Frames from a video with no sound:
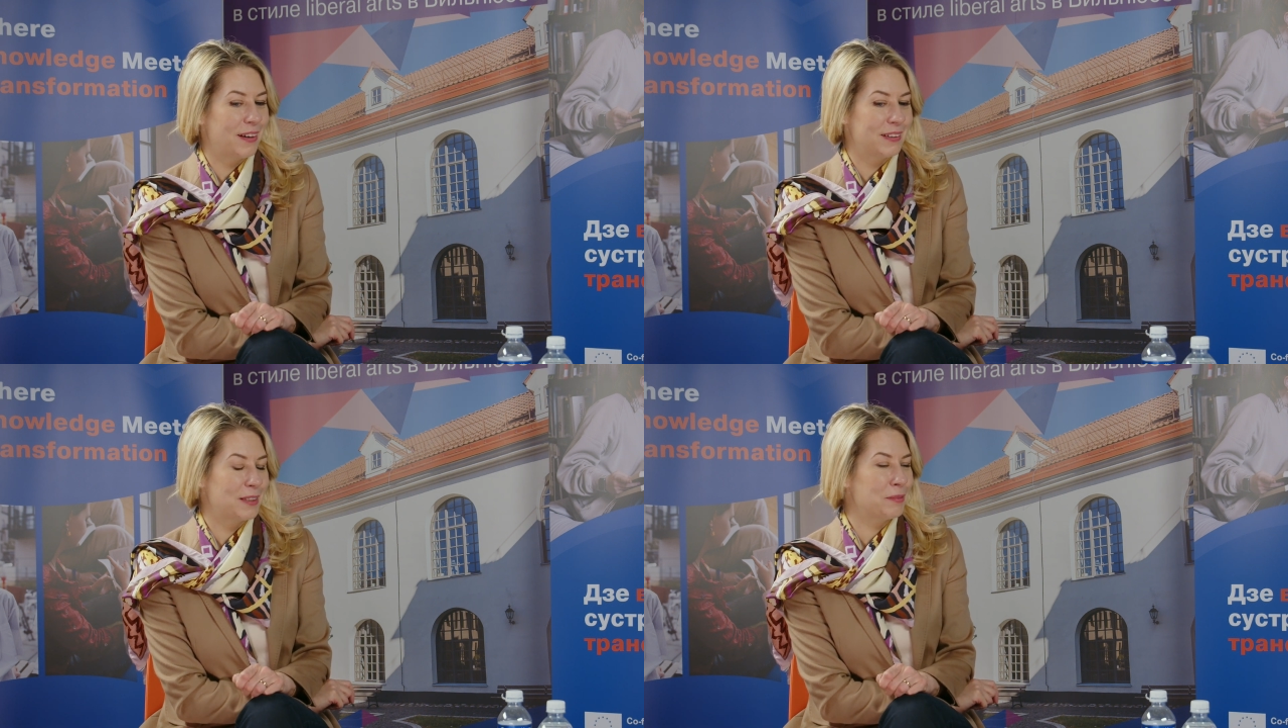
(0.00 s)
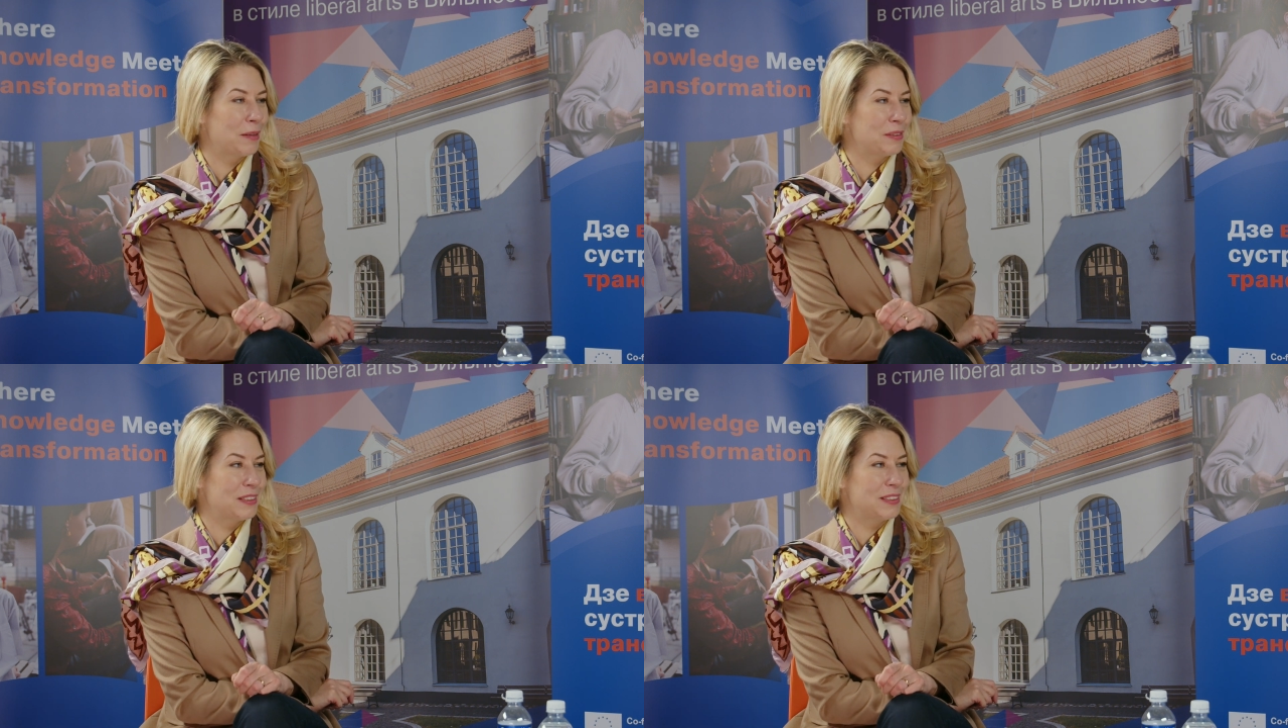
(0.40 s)

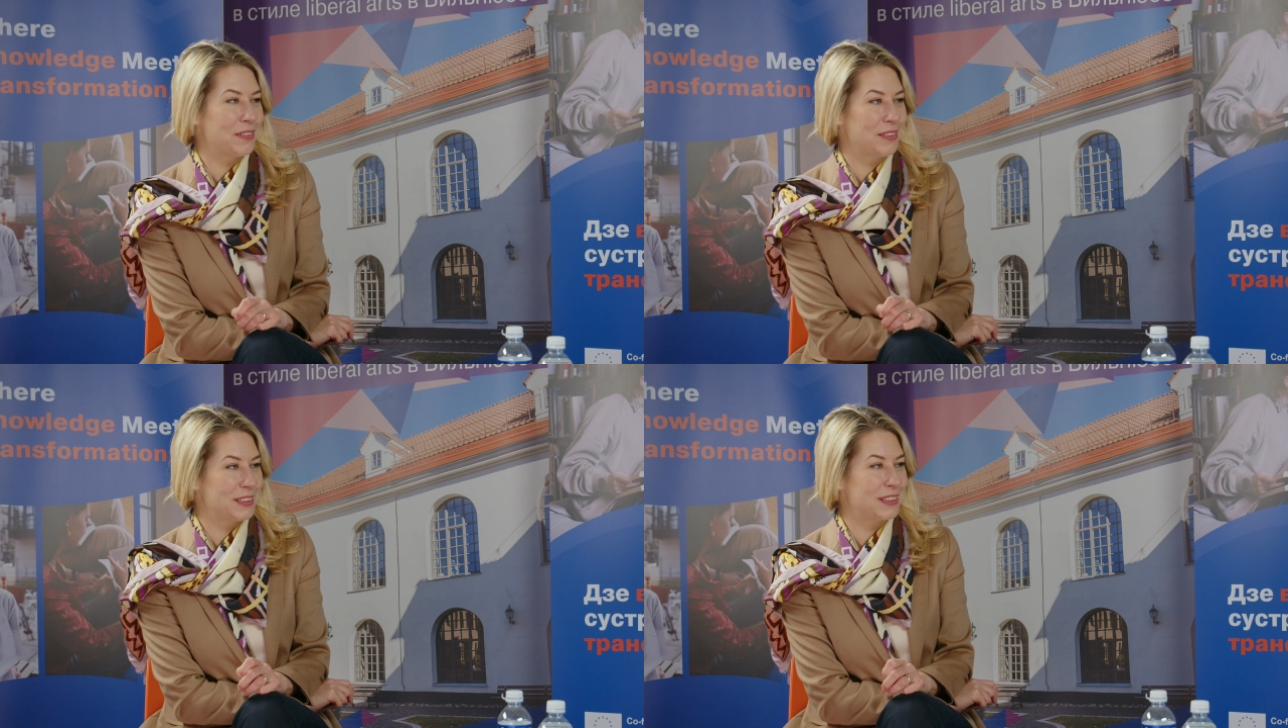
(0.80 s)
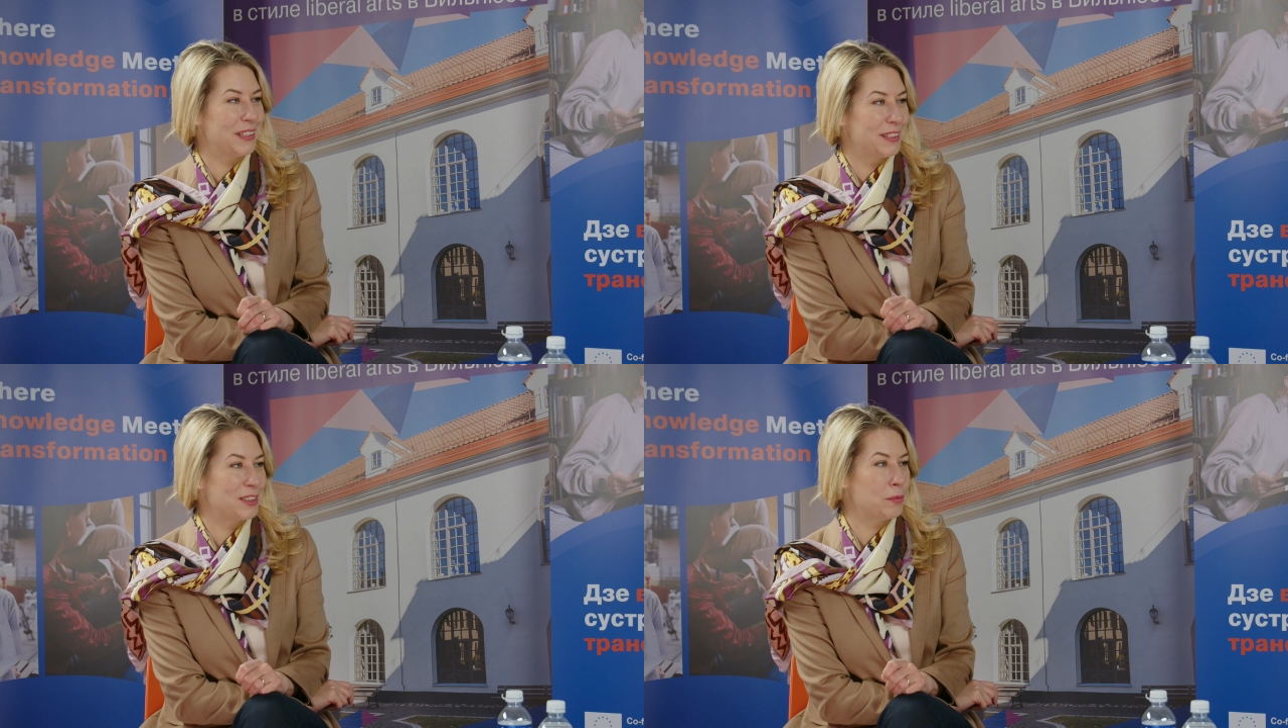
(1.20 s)
sometimes it even
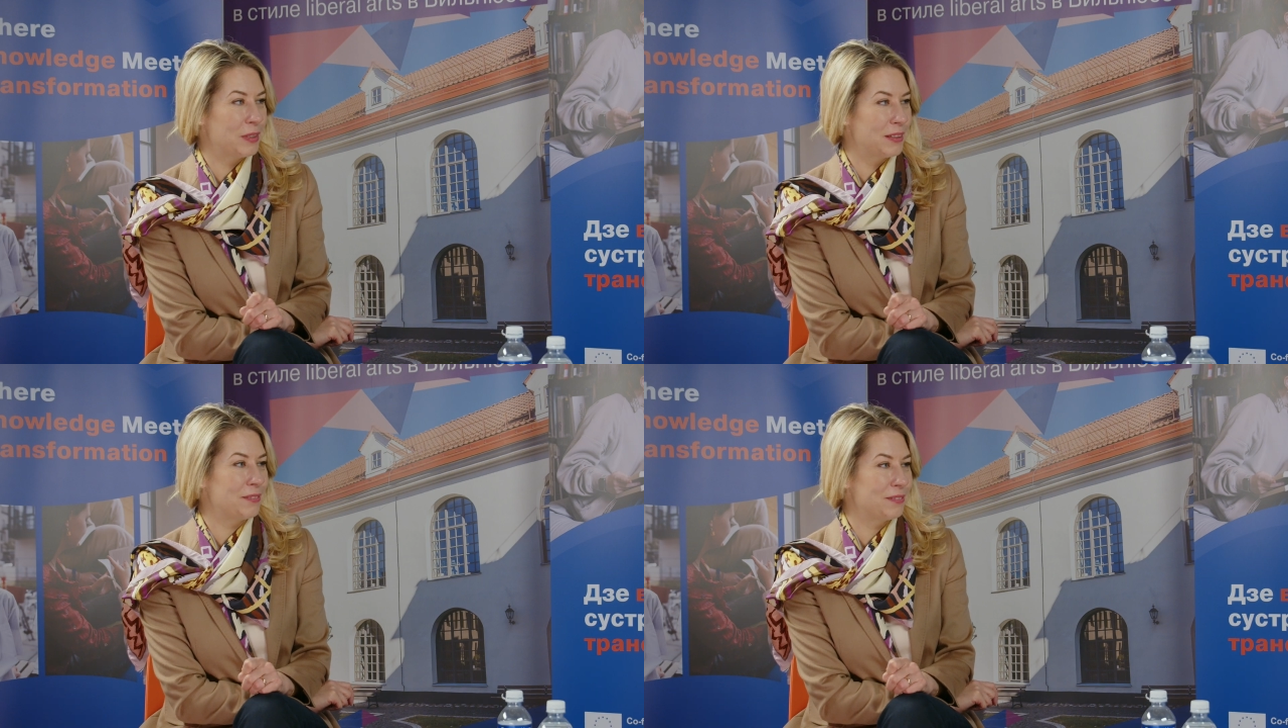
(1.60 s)
scares me.